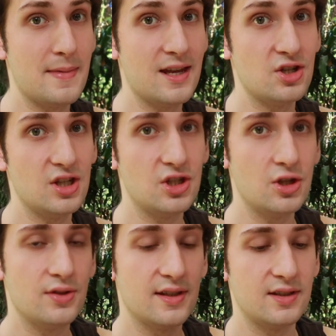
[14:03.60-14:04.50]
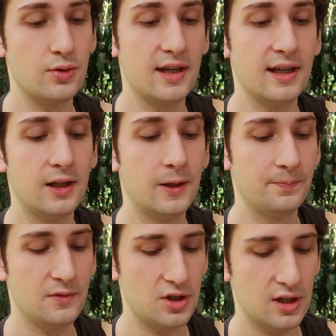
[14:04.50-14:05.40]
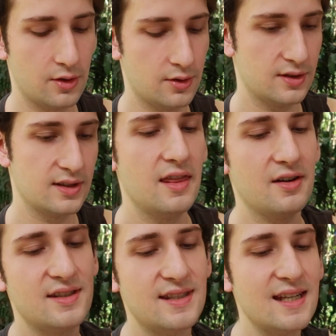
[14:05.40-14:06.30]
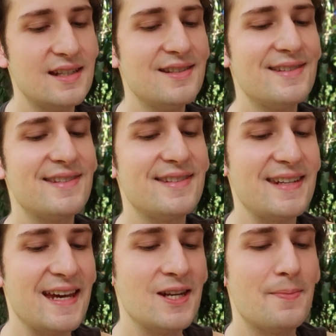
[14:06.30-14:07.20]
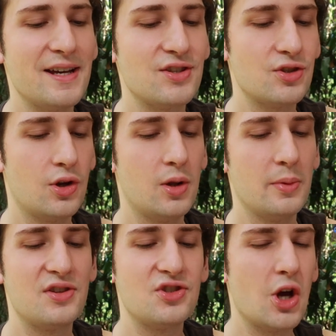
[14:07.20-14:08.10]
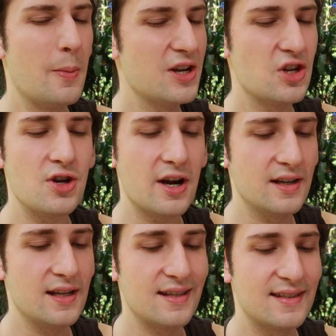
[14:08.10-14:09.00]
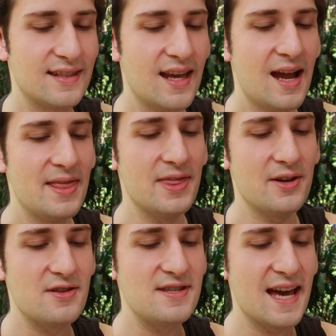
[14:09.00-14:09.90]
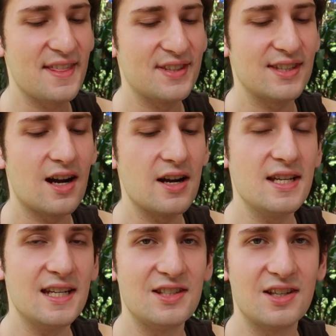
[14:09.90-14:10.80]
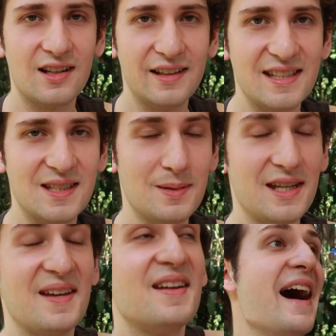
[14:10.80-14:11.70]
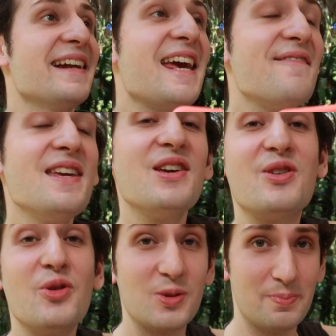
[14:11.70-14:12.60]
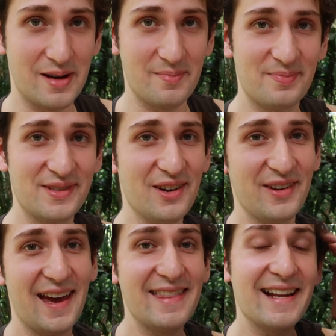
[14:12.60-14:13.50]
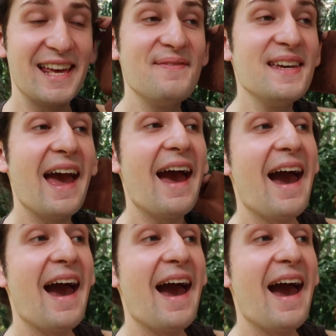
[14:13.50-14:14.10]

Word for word: the men she chooses to kill. She goes, "Their sins stained my soul with so much darkness that their deaths are needed to cleanse me." That gave me goosebumps, okay? That gave me